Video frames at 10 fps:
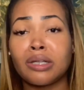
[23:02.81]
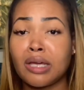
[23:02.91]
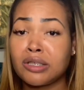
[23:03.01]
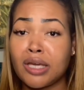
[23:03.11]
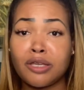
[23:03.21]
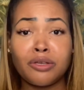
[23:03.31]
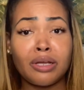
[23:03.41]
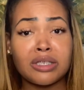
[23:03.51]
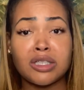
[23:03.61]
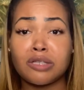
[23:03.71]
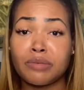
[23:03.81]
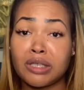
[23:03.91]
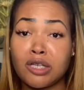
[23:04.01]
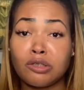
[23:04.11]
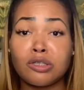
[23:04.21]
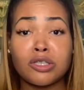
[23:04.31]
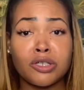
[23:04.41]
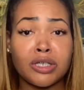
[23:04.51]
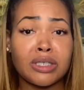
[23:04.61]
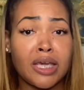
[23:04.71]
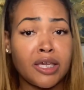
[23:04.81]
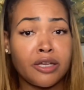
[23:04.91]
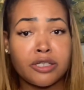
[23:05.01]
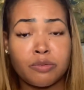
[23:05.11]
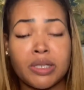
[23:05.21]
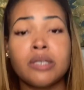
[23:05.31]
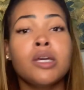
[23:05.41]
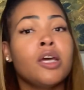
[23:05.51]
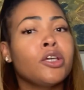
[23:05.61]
And they say, yes, everything looks good. Take care, sweetie.